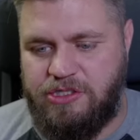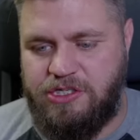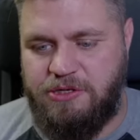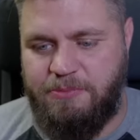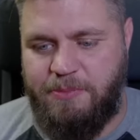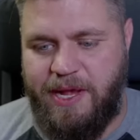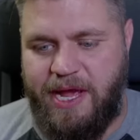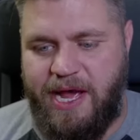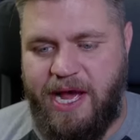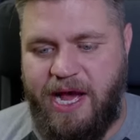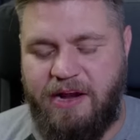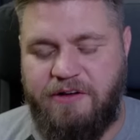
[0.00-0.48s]
to
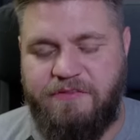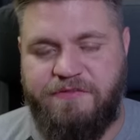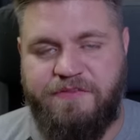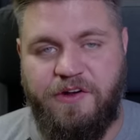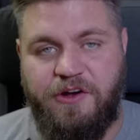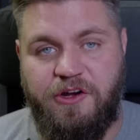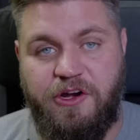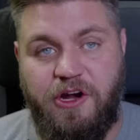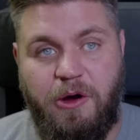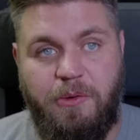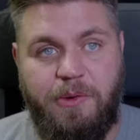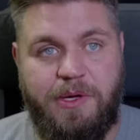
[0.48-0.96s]
be had for
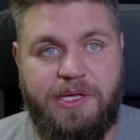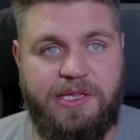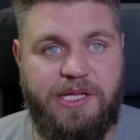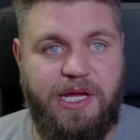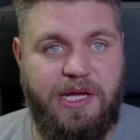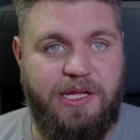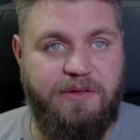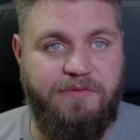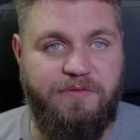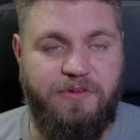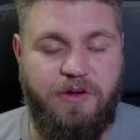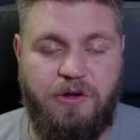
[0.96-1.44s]
knowing
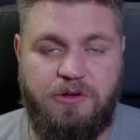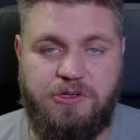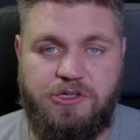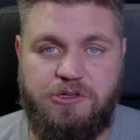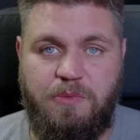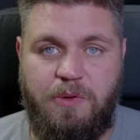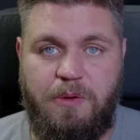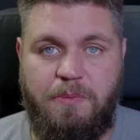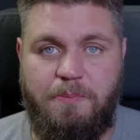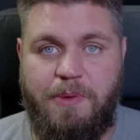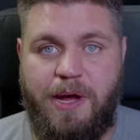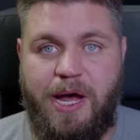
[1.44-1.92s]
that you've got
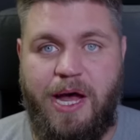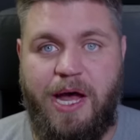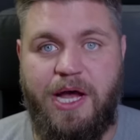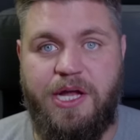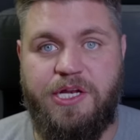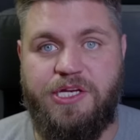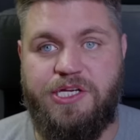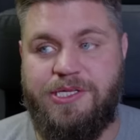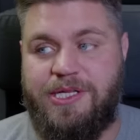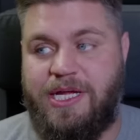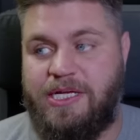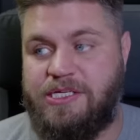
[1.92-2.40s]
someone
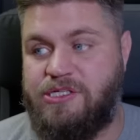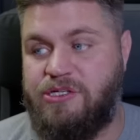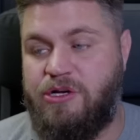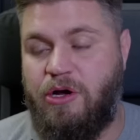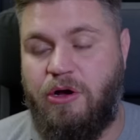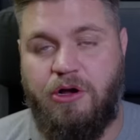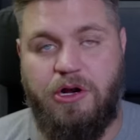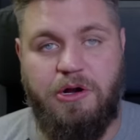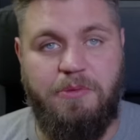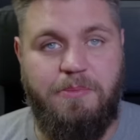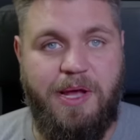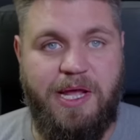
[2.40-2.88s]
behind you that's not
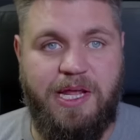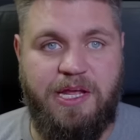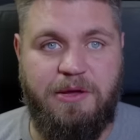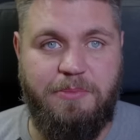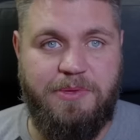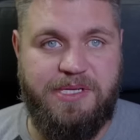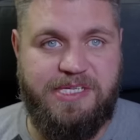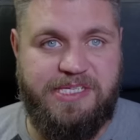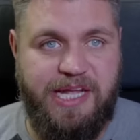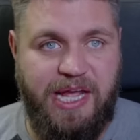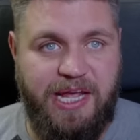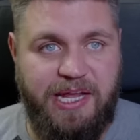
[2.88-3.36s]
going to make a
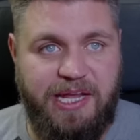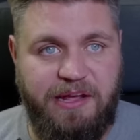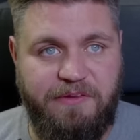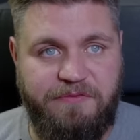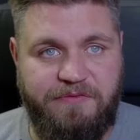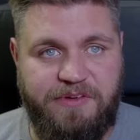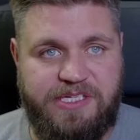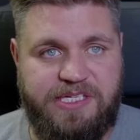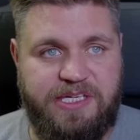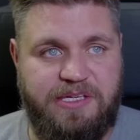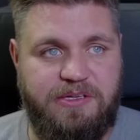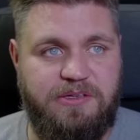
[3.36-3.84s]
mistake
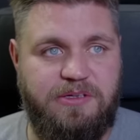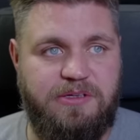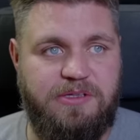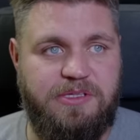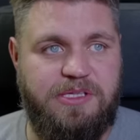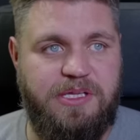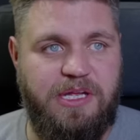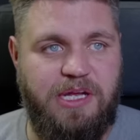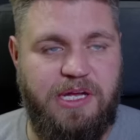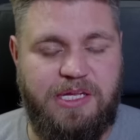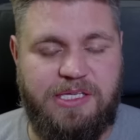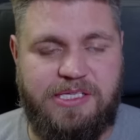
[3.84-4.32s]
every single